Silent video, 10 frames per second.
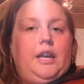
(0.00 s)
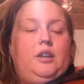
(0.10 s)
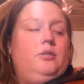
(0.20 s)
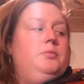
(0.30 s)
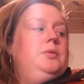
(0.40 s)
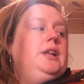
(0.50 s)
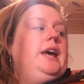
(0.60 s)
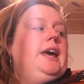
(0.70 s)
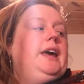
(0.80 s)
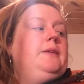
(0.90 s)
and you
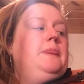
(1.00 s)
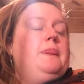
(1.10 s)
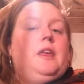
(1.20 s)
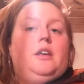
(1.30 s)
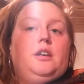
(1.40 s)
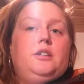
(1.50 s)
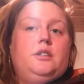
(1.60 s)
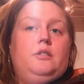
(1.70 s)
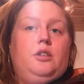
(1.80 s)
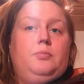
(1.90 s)
play,
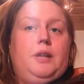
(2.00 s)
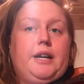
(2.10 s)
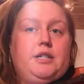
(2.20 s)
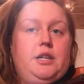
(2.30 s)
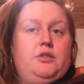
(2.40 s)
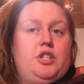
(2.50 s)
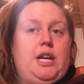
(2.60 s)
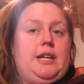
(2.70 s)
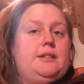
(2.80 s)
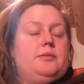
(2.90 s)
you pluck two
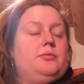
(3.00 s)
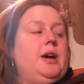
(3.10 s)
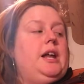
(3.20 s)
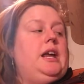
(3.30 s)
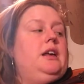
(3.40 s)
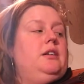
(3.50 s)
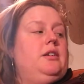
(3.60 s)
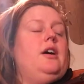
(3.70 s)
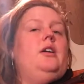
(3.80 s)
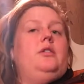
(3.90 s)
G's. Ready,
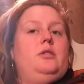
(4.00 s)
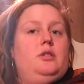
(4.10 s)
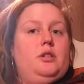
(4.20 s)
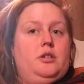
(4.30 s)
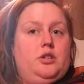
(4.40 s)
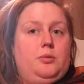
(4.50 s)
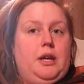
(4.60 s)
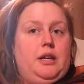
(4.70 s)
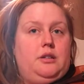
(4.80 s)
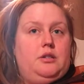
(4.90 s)
go
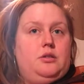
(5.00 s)
tweet.